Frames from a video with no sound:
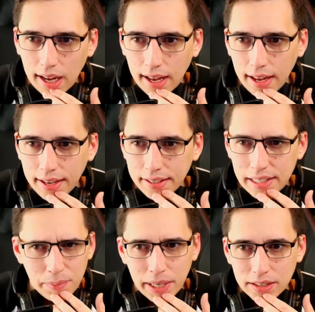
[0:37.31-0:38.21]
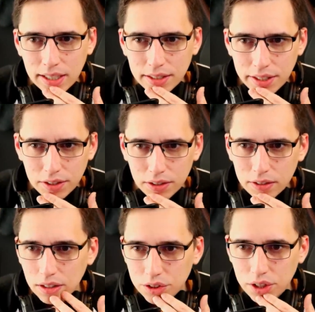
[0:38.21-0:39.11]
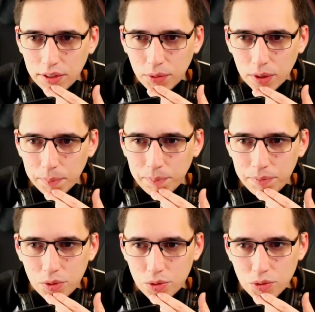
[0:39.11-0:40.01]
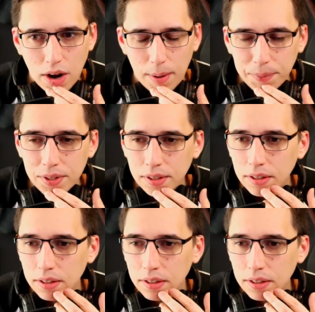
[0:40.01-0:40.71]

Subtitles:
And didn't make sense either. Because Chief would have dropped